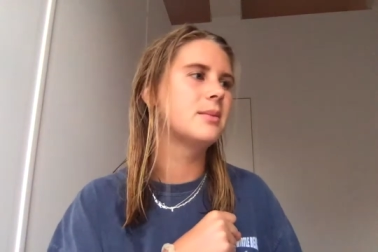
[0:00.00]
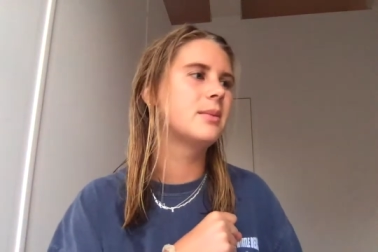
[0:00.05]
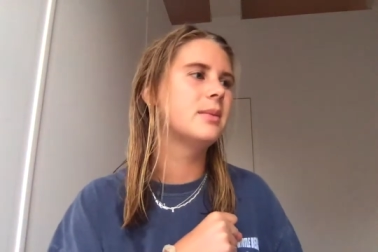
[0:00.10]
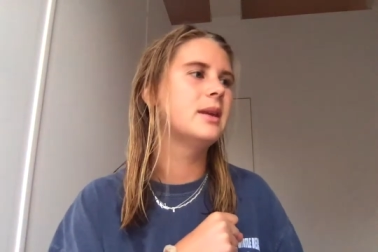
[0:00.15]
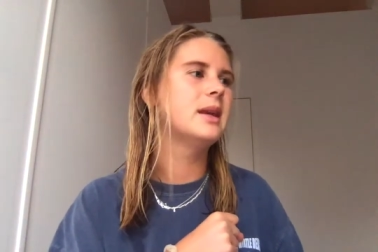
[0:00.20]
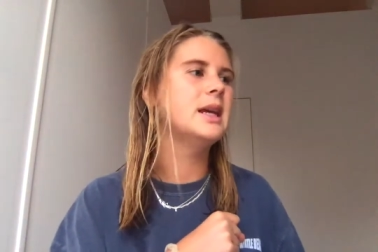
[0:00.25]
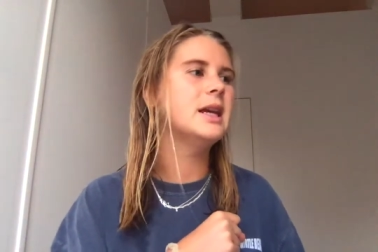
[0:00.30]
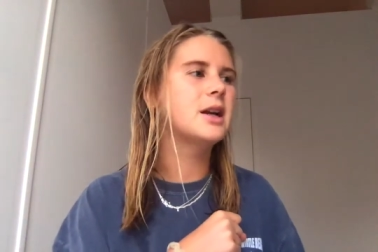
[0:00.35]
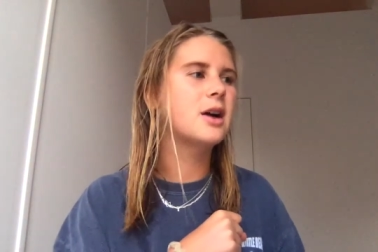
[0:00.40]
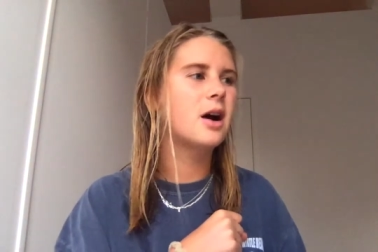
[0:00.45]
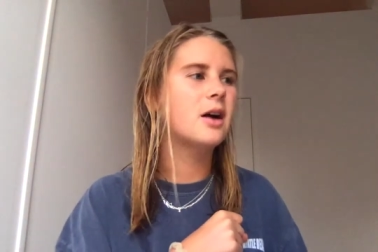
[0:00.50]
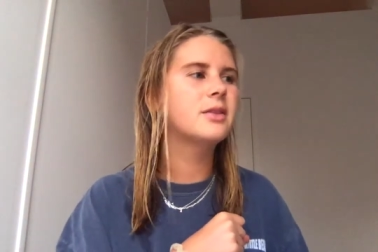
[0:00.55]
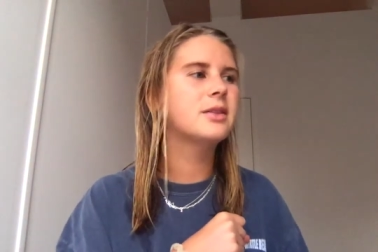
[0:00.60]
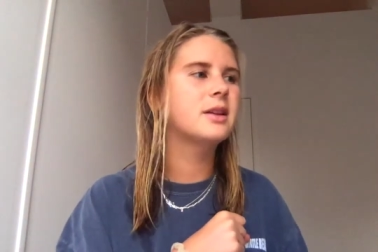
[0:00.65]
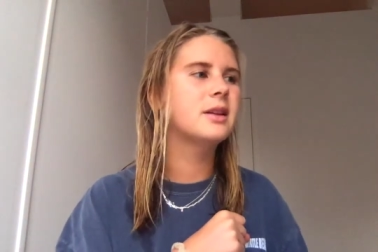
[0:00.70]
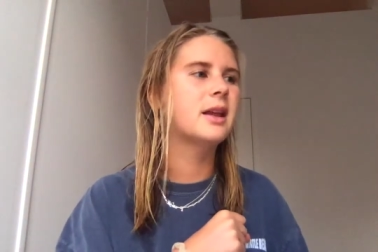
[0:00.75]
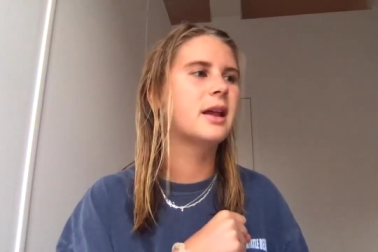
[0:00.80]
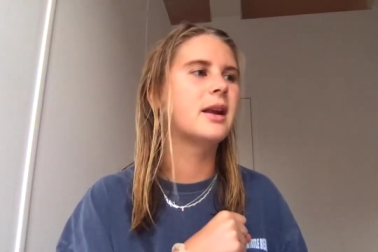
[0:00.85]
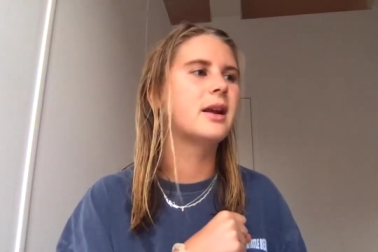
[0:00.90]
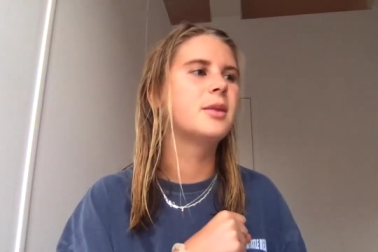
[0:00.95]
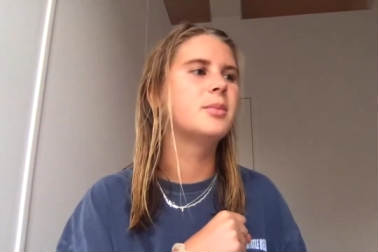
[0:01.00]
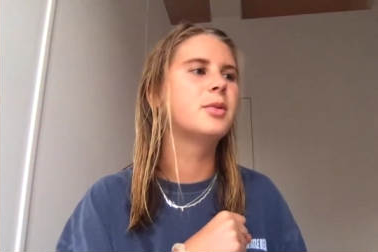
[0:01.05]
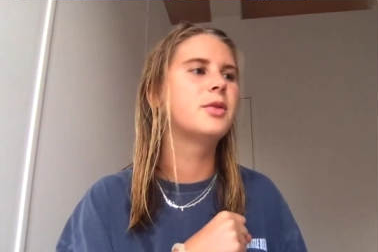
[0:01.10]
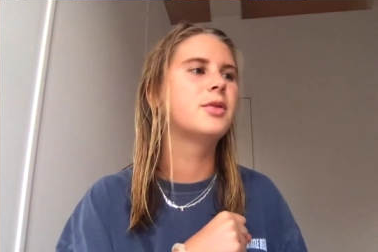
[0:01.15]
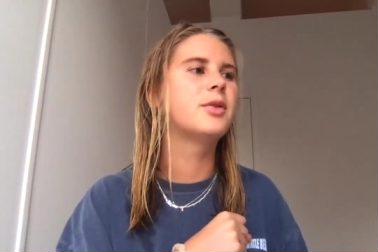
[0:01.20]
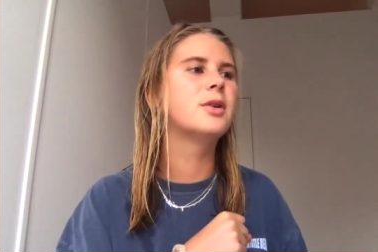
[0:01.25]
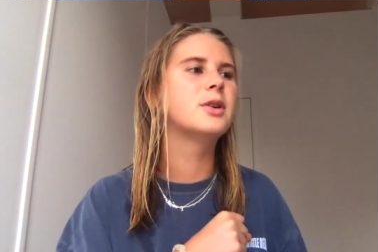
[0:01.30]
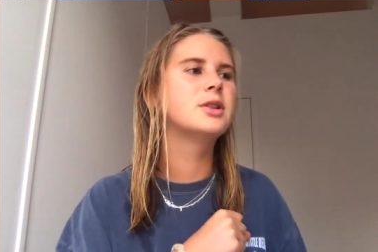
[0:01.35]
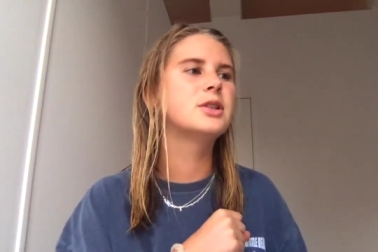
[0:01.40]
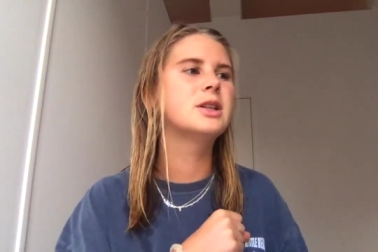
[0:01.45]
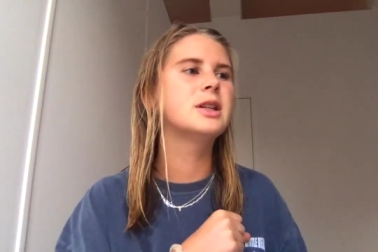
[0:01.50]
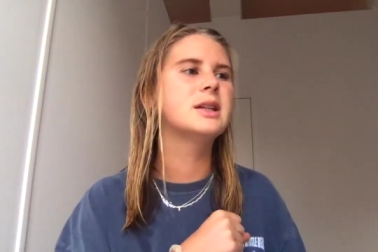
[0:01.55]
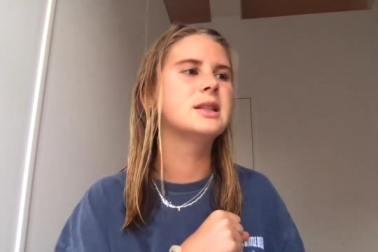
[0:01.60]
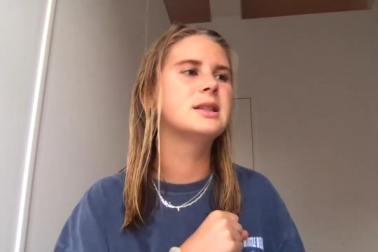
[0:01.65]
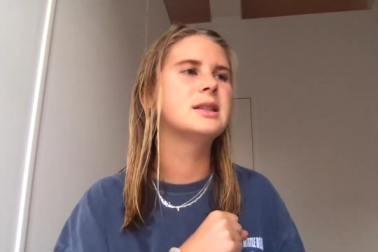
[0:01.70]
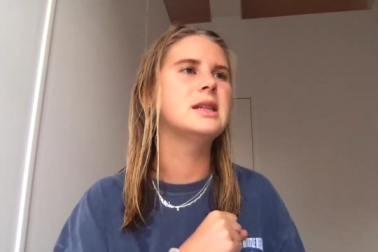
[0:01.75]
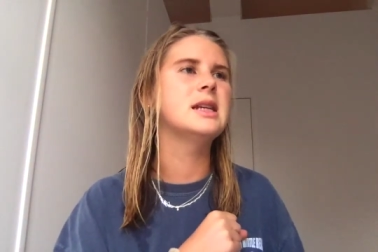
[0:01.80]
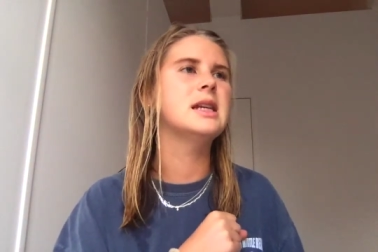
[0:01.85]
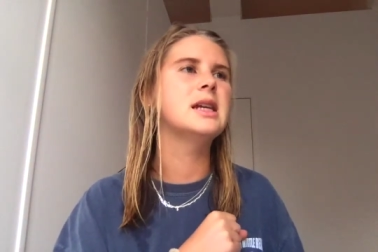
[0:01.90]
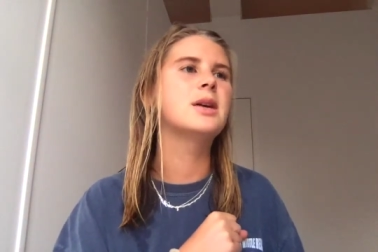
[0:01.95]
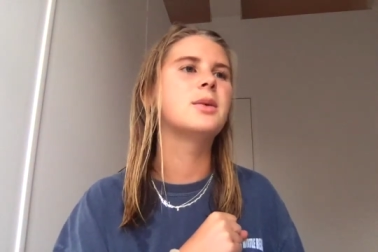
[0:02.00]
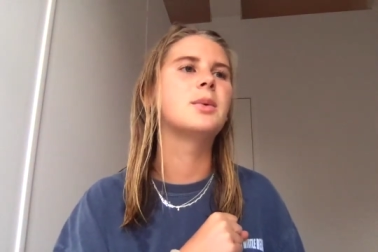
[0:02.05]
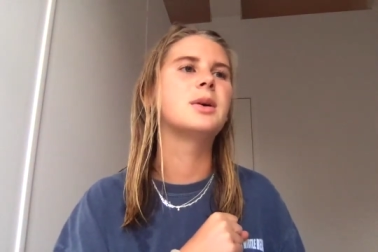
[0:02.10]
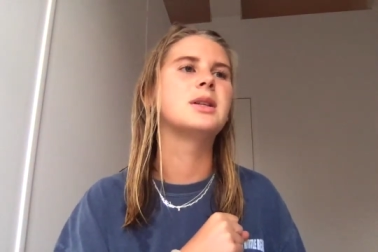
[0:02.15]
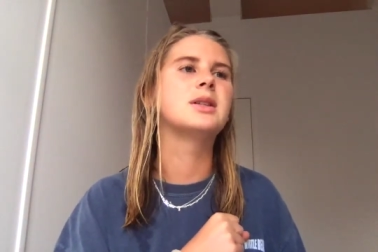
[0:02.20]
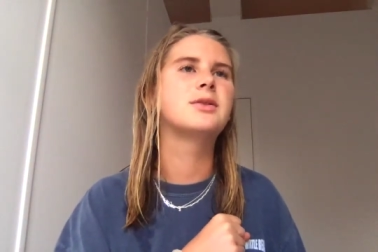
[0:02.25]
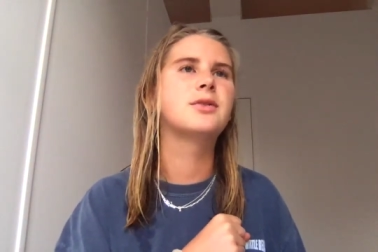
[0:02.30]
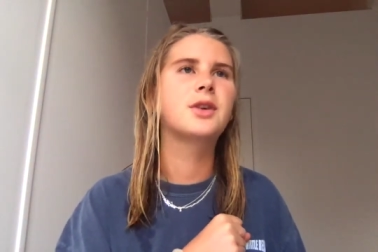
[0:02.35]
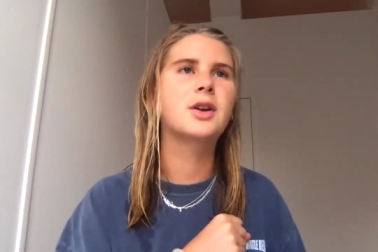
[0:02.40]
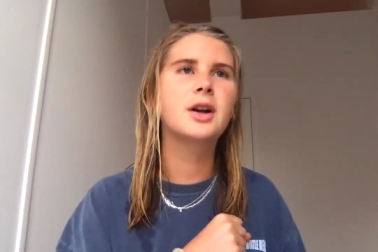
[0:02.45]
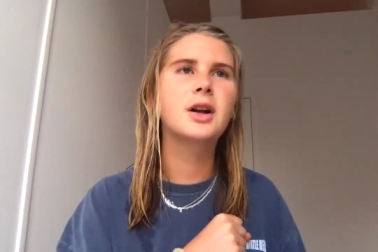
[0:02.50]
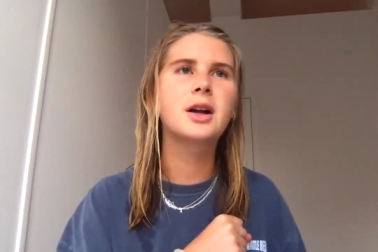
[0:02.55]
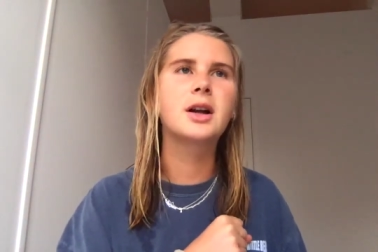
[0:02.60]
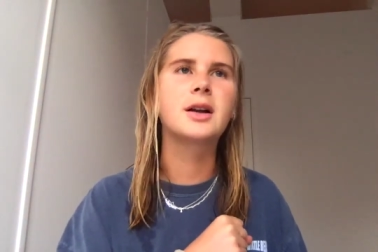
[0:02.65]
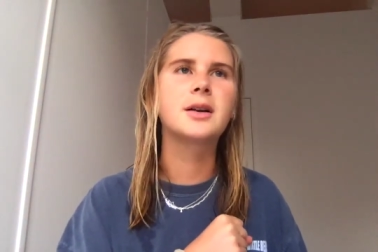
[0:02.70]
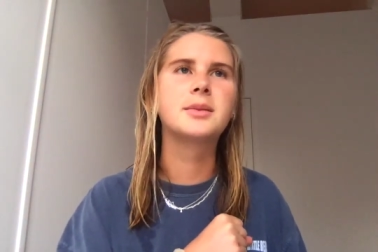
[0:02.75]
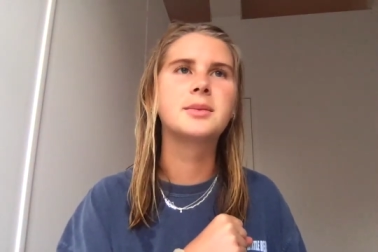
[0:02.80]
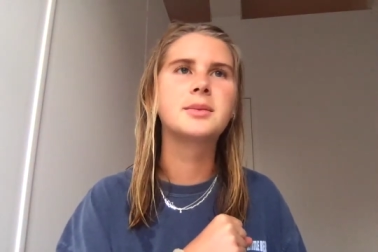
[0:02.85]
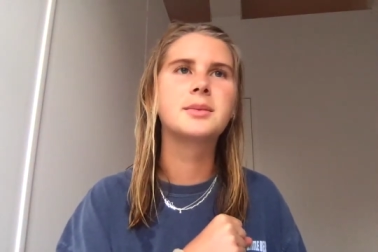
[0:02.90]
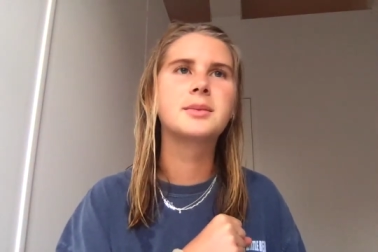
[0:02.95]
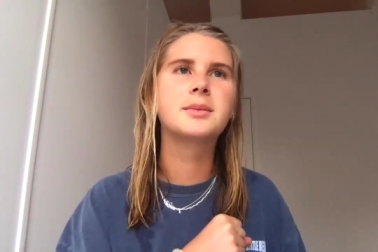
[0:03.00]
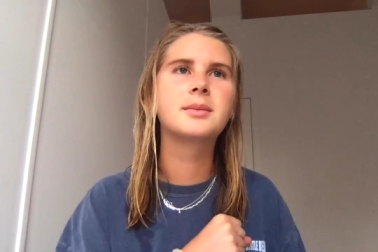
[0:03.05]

He caught the letter before she could see it was for her.